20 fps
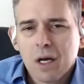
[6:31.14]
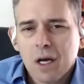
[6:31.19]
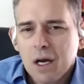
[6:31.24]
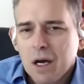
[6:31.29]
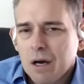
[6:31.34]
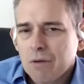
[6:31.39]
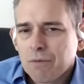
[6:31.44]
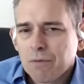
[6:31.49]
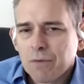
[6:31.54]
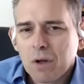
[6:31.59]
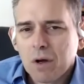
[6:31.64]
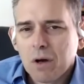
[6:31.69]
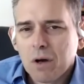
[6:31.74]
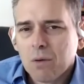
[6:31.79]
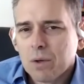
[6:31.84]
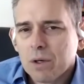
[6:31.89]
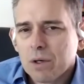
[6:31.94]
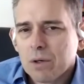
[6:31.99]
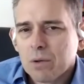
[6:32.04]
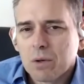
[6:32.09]
a
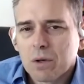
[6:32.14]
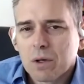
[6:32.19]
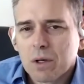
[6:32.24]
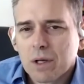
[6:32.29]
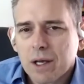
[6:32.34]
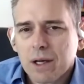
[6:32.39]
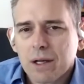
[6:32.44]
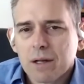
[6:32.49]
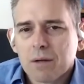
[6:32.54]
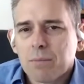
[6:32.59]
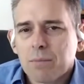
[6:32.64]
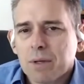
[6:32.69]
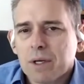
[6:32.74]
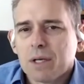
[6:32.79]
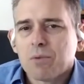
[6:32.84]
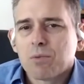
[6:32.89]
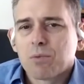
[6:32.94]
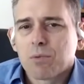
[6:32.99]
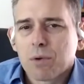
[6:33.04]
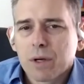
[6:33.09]
flywheel can
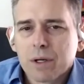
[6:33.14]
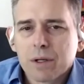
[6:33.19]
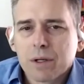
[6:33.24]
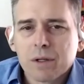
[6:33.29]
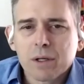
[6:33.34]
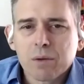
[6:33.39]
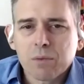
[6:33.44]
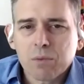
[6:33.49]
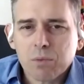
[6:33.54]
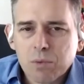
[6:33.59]
be really,